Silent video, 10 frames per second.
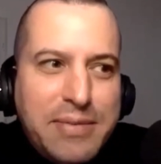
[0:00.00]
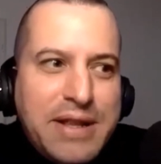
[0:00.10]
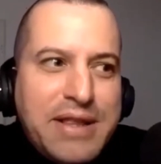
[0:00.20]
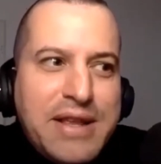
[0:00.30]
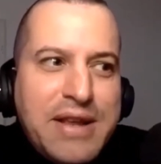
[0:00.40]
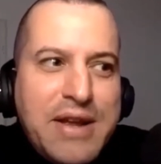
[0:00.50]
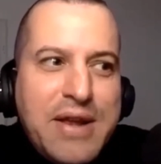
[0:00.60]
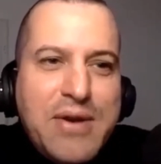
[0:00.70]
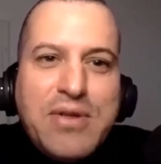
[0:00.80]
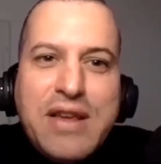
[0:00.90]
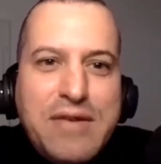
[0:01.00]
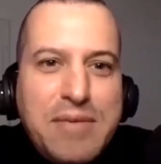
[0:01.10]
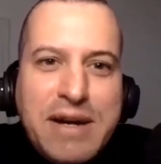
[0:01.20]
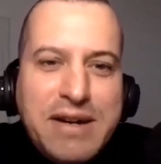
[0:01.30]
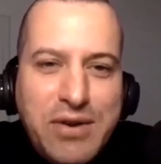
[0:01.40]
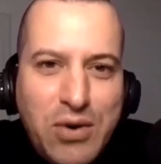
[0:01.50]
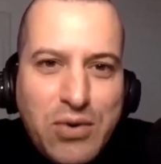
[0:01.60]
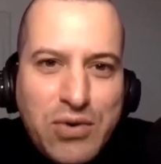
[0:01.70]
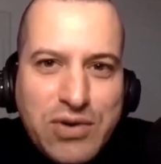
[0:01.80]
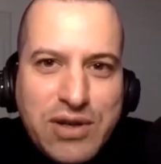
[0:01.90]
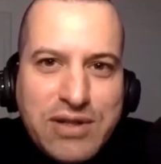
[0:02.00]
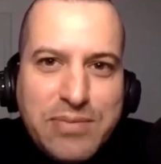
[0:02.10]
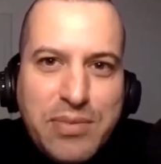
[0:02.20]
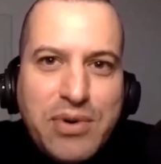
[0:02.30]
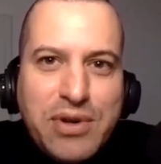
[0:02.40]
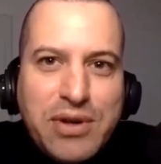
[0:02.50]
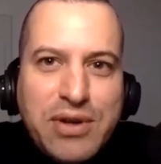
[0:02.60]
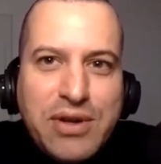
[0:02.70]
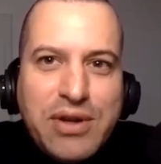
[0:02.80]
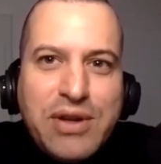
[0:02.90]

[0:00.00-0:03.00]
But not everybody knows. That's the point.